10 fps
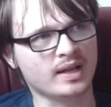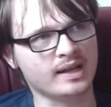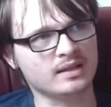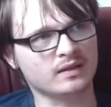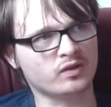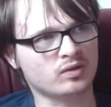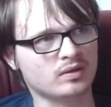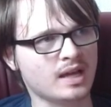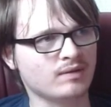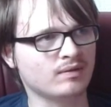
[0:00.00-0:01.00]
I guess it's just
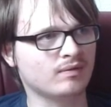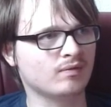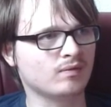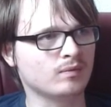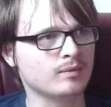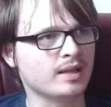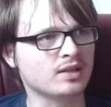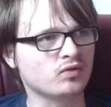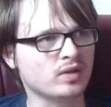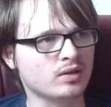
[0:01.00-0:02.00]
like when
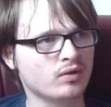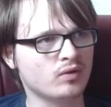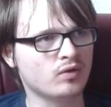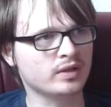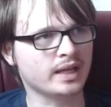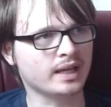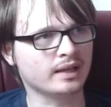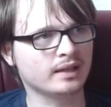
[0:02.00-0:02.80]
it's recording,